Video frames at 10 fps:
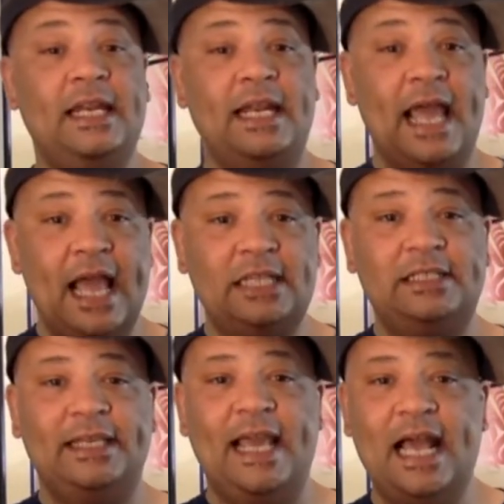it
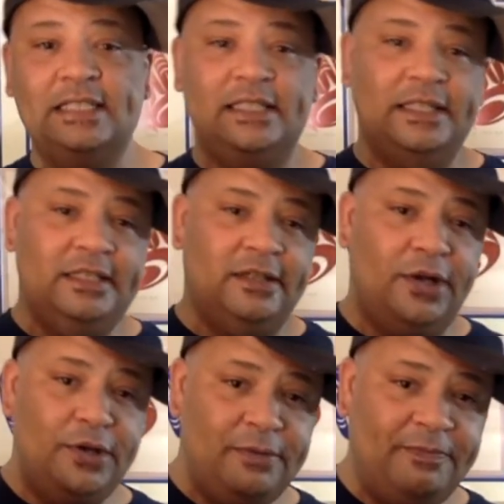actually has a little
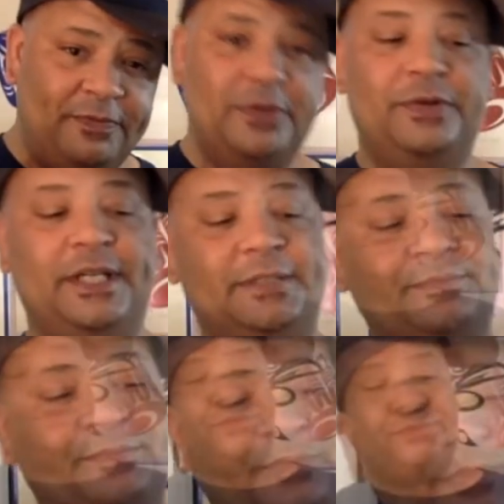oomph to it.
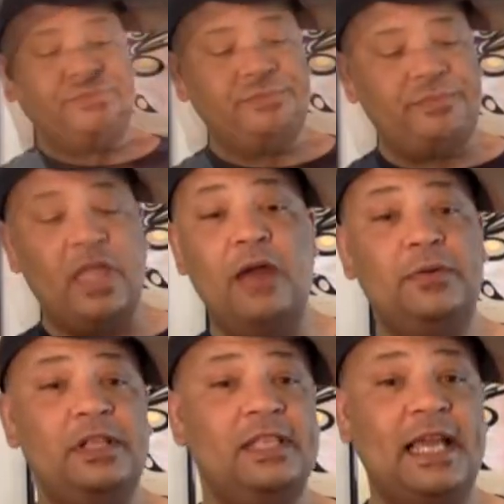I
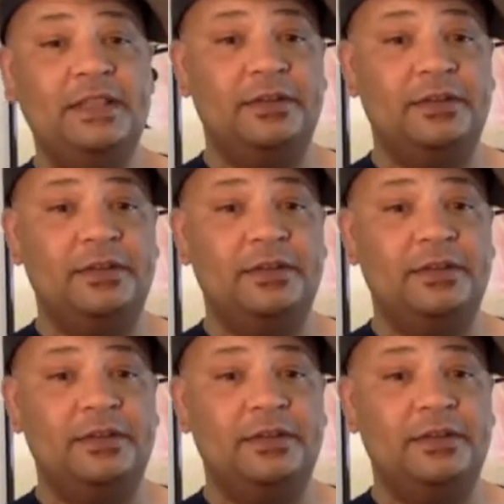really like the